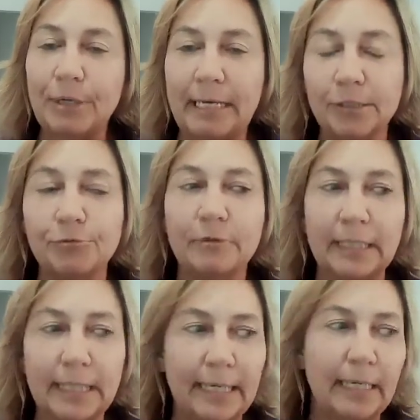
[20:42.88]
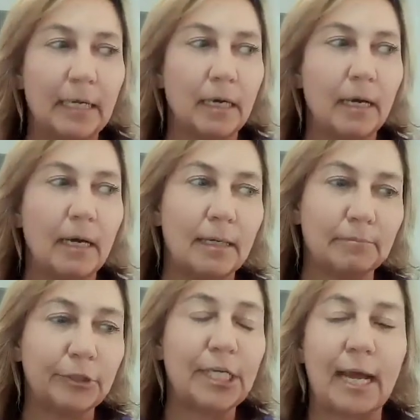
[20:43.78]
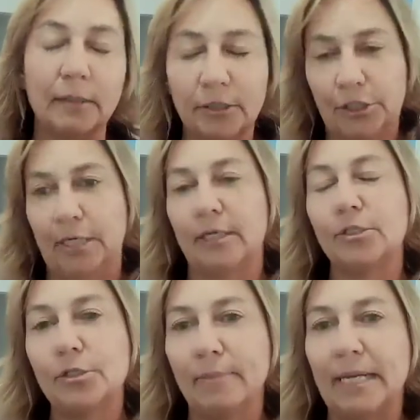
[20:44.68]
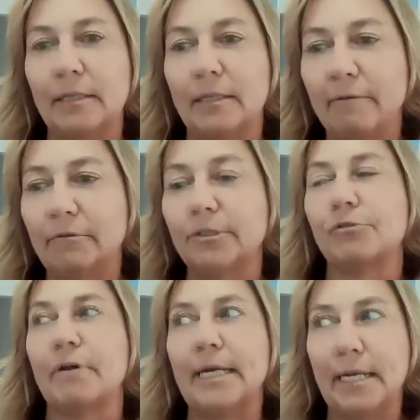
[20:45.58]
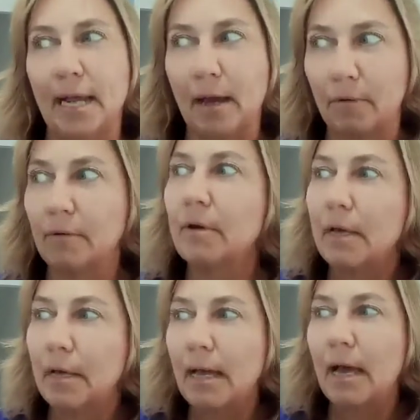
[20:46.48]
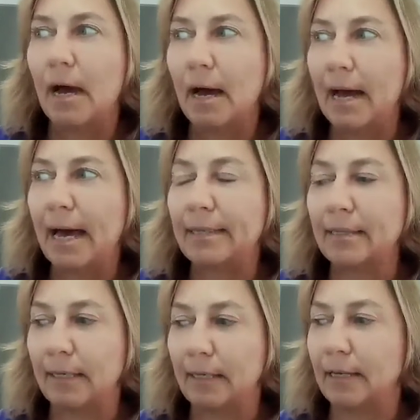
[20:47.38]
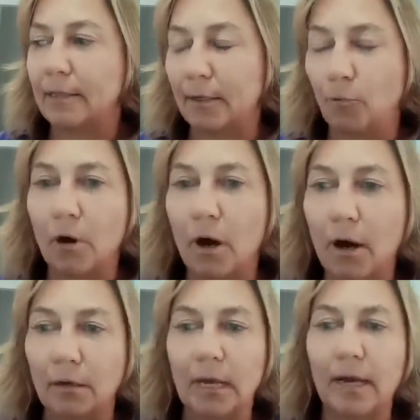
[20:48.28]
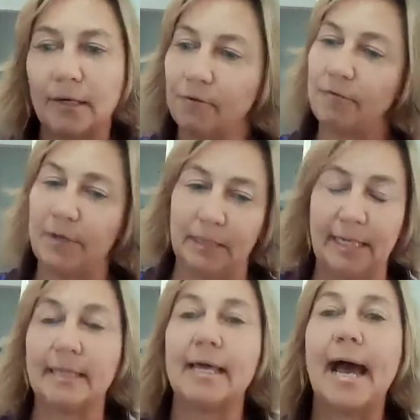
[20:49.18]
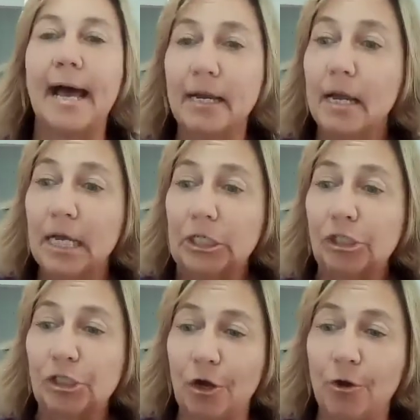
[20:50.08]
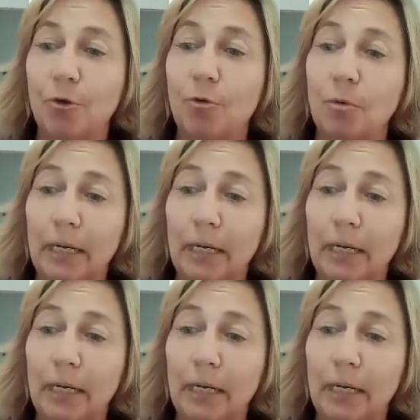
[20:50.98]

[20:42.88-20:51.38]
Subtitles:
it's really challenging on so many levels right now. I think we're all kind of feeling that. So